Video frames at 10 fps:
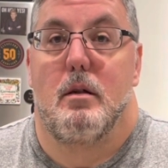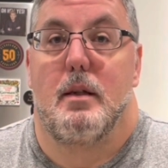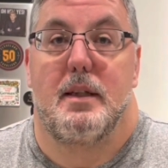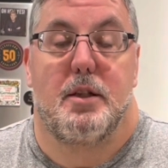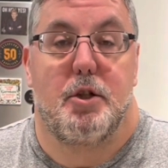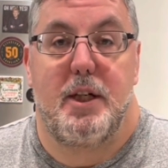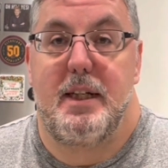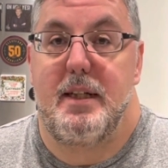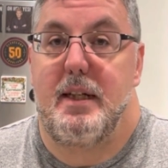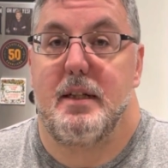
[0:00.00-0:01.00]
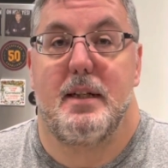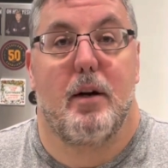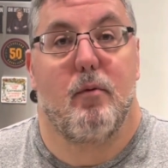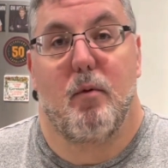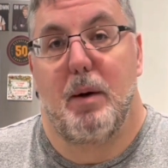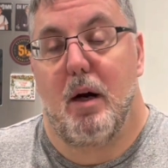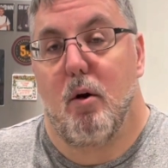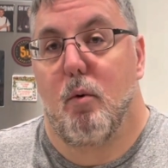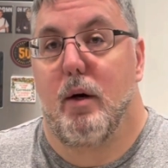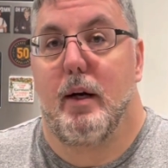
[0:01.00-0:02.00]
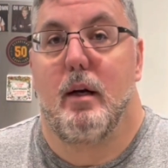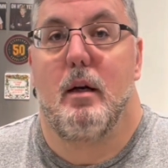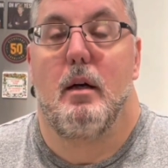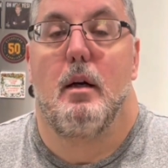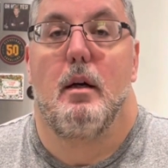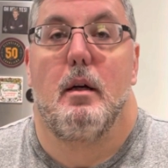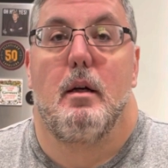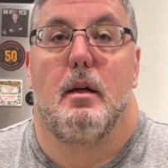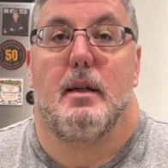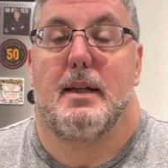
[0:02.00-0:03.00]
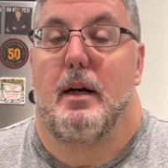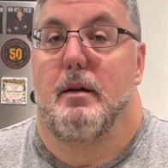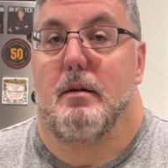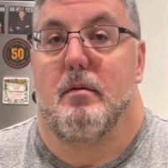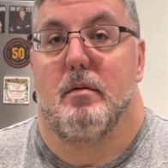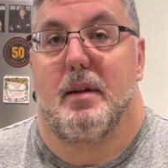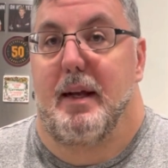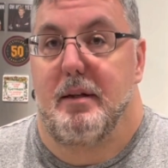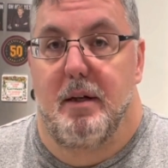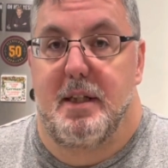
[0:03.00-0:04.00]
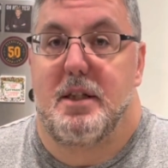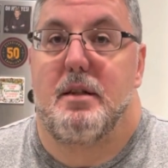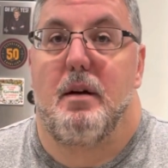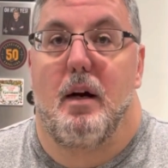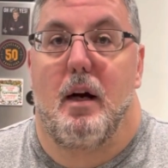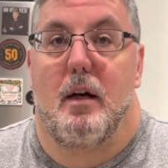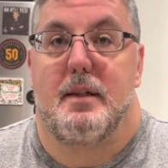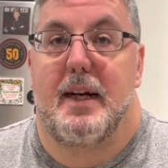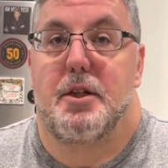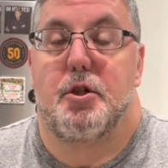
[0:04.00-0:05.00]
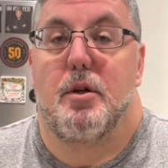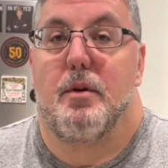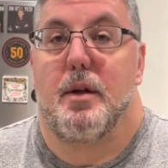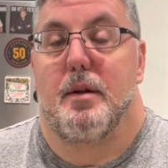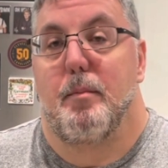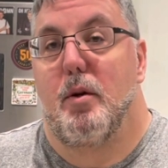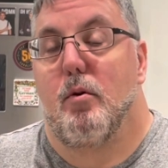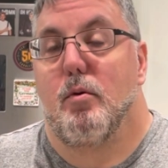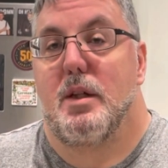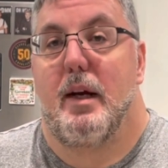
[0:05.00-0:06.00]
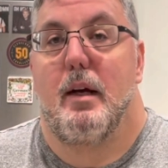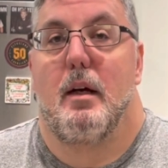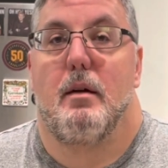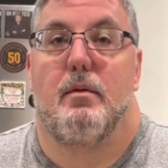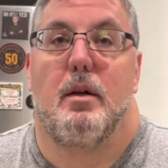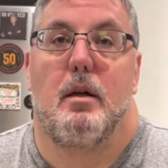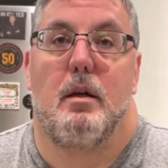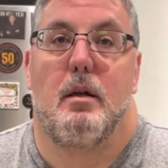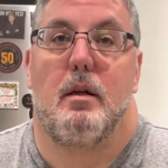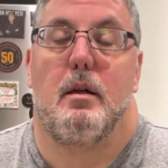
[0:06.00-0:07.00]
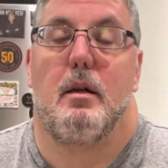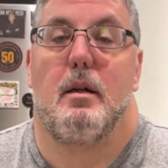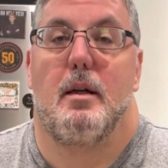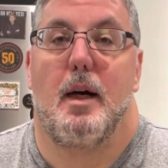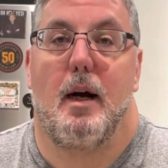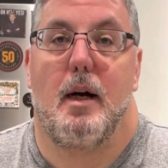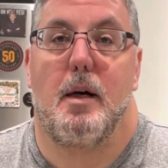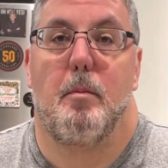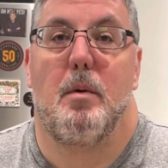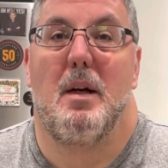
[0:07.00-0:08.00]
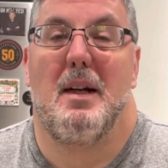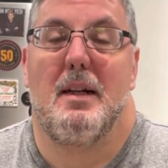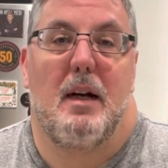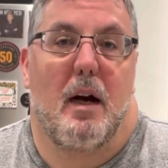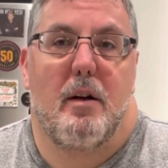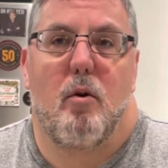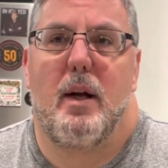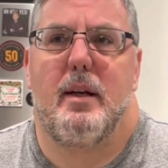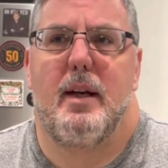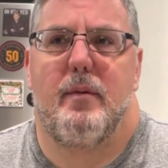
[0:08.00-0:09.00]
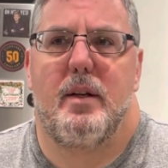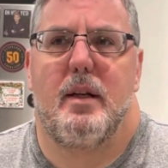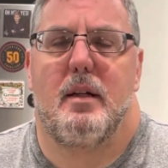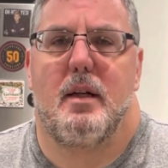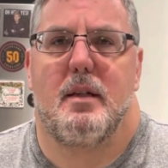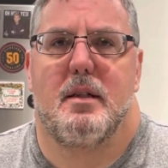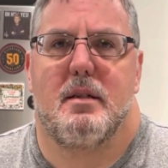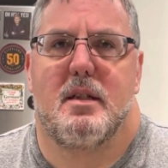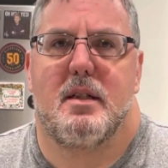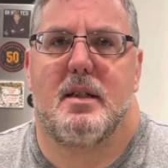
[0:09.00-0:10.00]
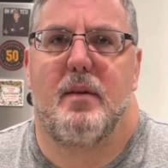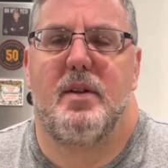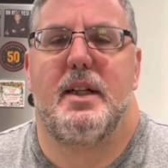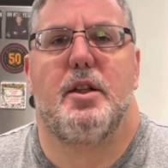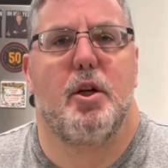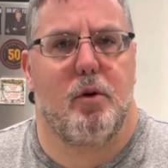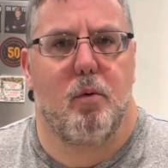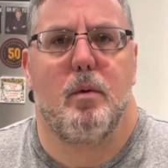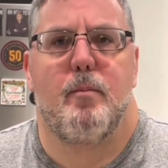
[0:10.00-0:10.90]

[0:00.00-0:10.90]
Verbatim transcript: it's cheesy, it's not overpowering. It's got that nice uh, texture that the bugles have. Um, I'm gonna go ahead and give it a, a 72,